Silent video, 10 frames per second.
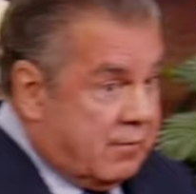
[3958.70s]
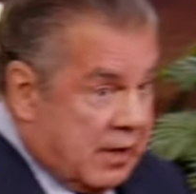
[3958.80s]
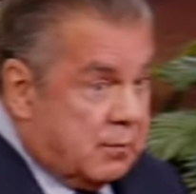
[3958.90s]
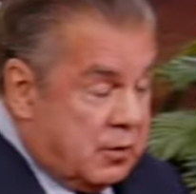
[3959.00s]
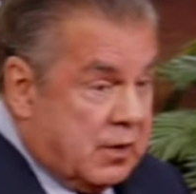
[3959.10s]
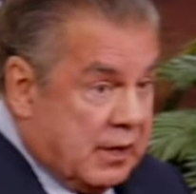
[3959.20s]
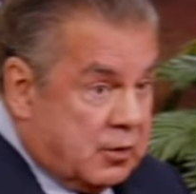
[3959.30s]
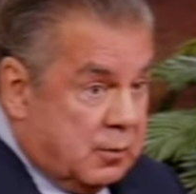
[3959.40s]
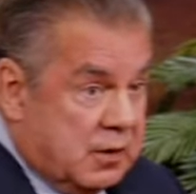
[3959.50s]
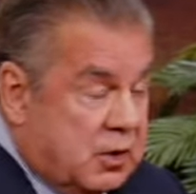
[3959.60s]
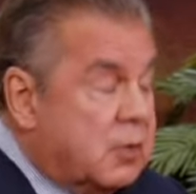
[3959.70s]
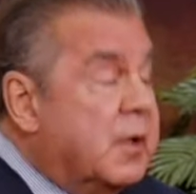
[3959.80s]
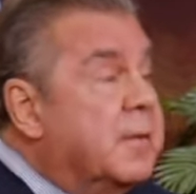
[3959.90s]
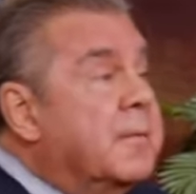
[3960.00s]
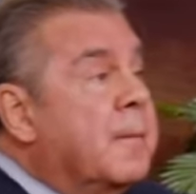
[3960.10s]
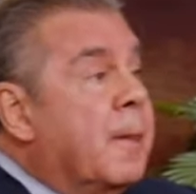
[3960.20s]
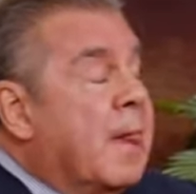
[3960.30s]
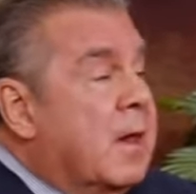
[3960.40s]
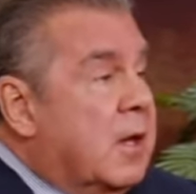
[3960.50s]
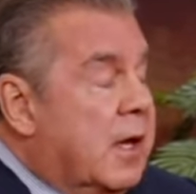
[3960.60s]
had him do that to me too, but
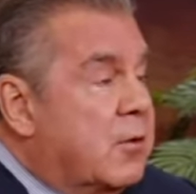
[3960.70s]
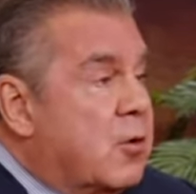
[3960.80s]
in